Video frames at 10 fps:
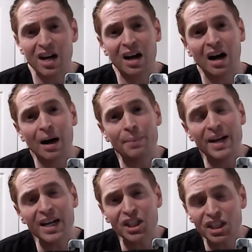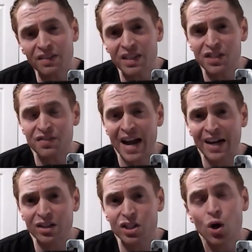a combination of these
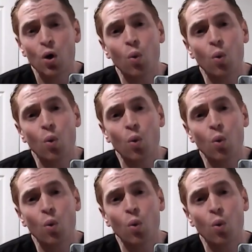factors,